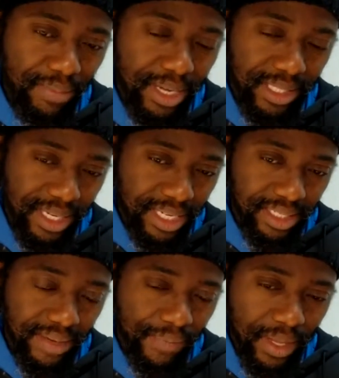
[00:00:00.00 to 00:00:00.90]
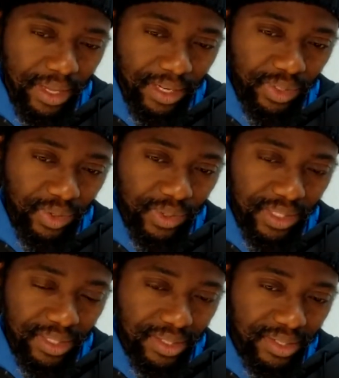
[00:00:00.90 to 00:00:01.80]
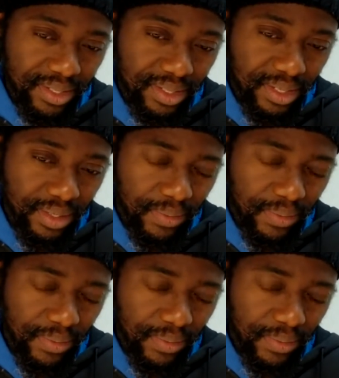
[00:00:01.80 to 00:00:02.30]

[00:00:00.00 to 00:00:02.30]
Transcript: by such atrocities?